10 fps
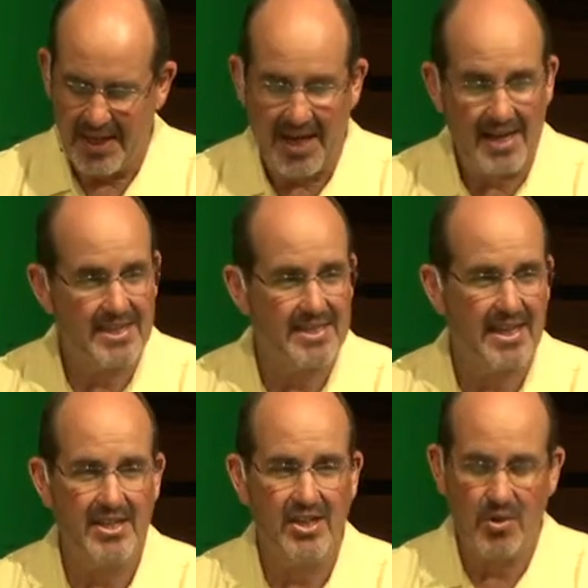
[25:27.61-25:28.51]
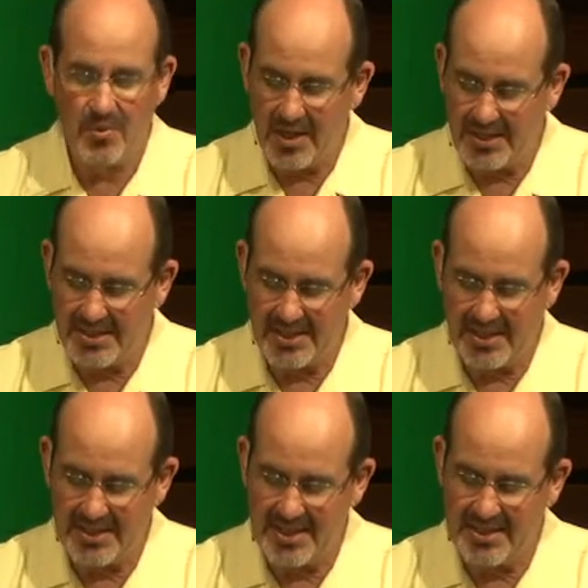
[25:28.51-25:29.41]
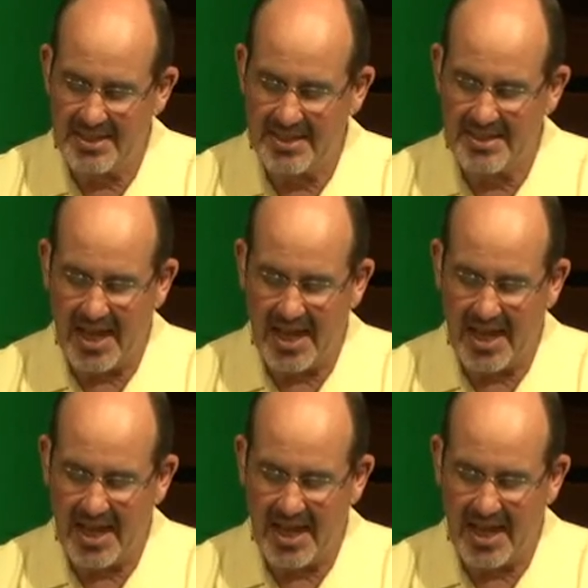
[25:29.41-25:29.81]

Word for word: And he said, You know what? He says this